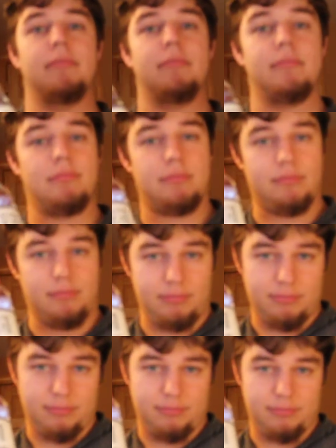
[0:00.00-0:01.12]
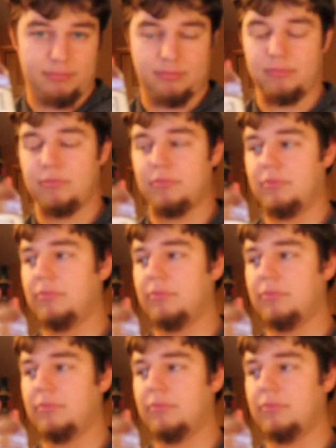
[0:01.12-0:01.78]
Nothing is said.